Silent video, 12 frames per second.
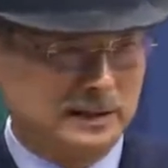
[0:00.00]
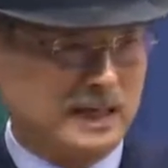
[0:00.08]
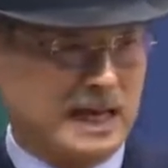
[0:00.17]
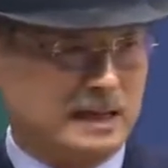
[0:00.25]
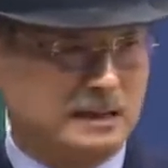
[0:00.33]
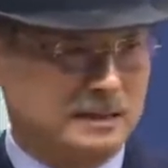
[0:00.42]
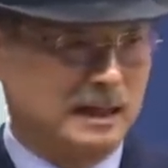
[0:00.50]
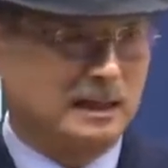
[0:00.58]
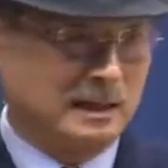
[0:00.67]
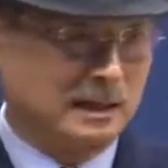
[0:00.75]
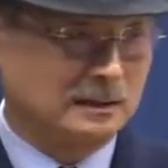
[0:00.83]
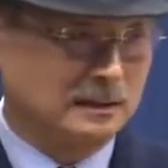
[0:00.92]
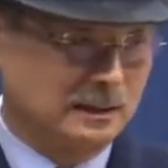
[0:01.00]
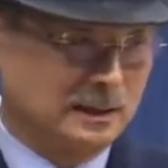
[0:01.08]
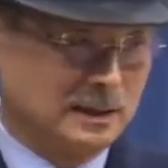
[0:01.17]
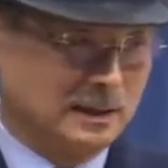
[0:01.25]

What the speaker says: in the welfare